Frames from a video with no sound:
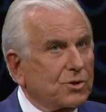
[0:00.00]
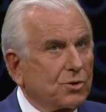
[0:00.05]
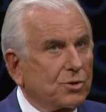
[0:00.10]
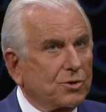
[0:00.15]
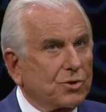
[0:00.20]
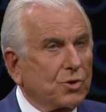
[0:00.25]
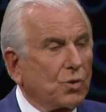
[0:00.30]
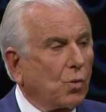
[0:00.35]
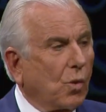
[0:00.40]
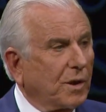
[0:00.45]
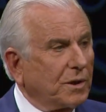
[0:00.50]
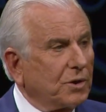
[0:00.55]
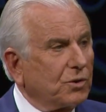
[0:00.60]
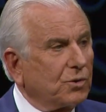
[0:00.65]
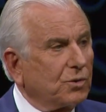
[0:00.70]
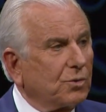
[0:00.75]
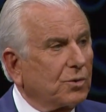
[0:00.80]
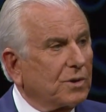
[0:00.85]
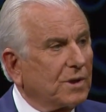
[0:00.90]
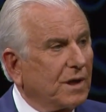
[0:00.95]
because you wanted
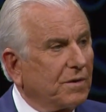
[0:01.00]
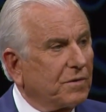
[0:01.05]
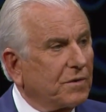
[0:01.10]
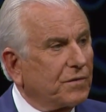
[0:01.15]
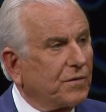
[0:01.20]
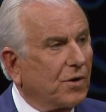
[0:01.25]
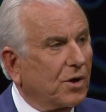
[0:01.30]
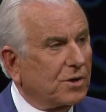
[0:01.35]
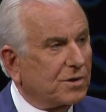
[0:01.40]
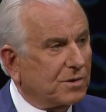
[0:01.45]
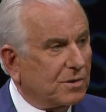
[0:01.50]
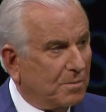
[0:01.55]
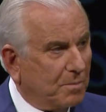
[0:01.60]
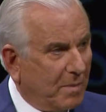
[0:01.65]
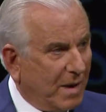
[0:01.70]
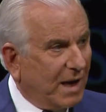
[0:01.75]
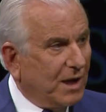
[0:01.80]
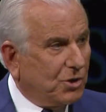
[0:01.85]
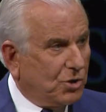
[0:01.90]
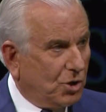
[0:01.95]
to, or David Foster? No,
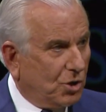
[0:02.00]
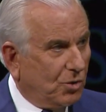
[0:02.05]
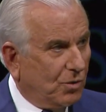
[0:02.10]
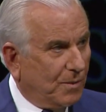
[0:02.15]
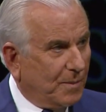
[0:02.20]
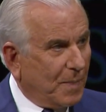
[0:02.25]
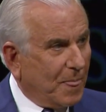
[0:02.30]
I wanted you? to.